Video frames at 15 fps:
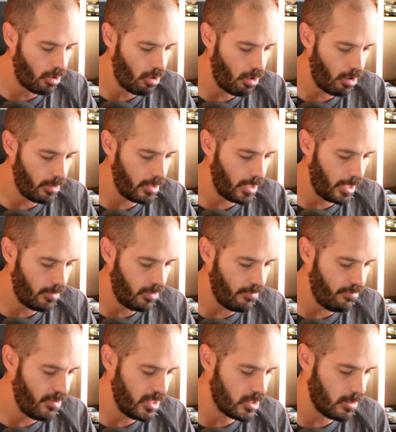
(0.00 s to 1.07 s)
on the
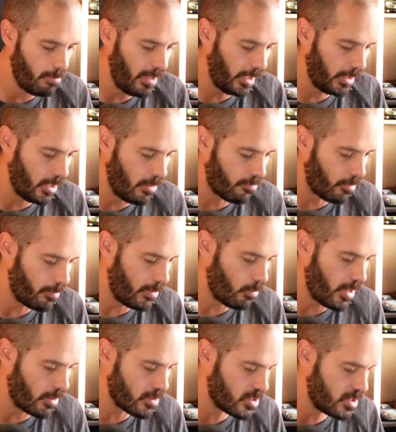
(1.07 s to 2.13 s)
visibility from the
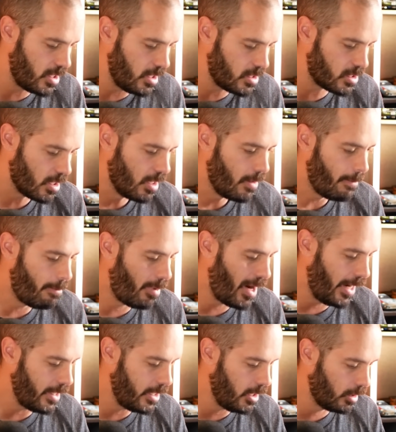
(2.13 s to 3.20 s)
rear seats,
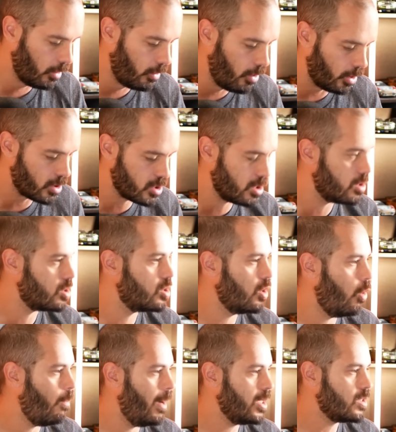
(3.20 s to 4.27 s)
but it looks
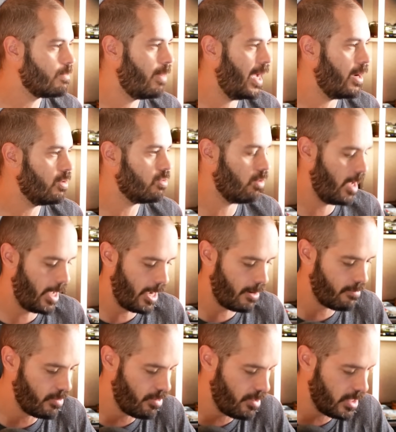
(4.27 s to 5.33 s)
so much better to
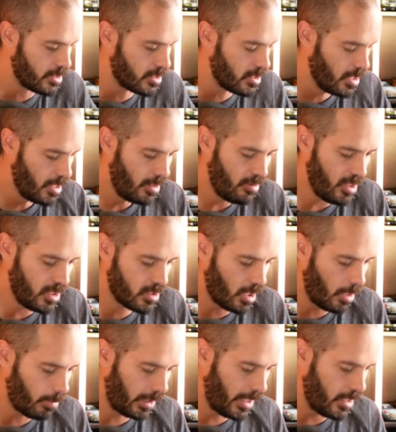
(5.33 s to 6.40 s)
have these
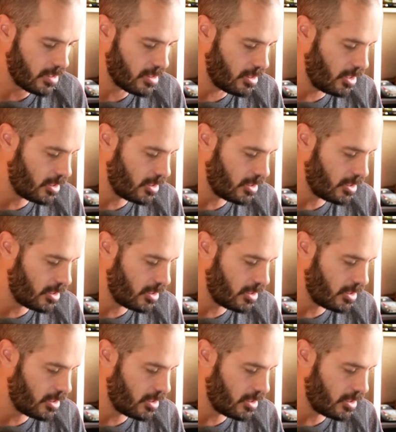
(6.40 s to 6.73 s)
type of lines.